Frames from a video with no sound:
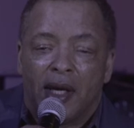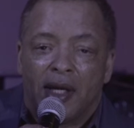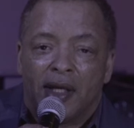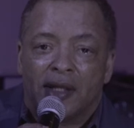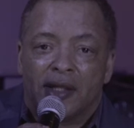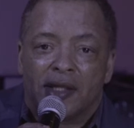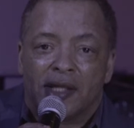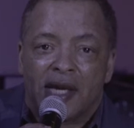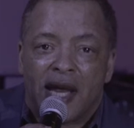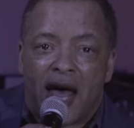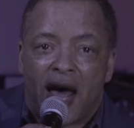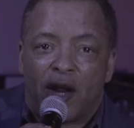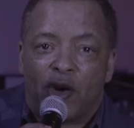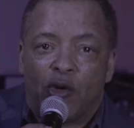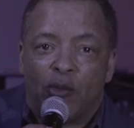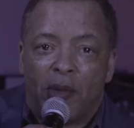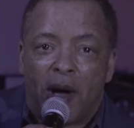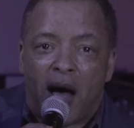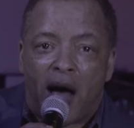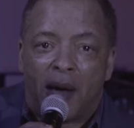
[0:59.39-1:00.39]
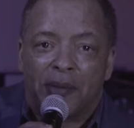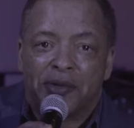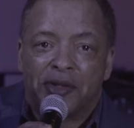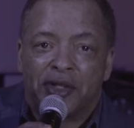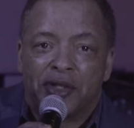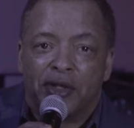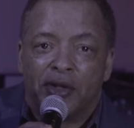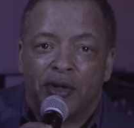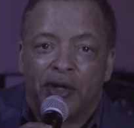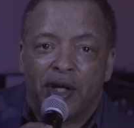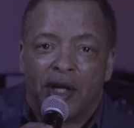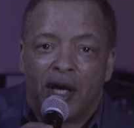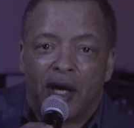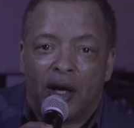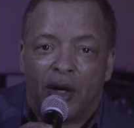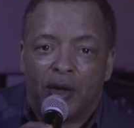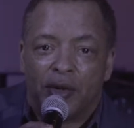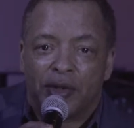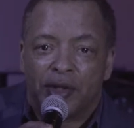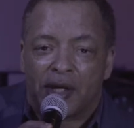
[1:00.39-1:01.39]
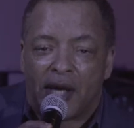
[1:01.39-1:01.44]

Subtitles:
Seattle Mob Studios.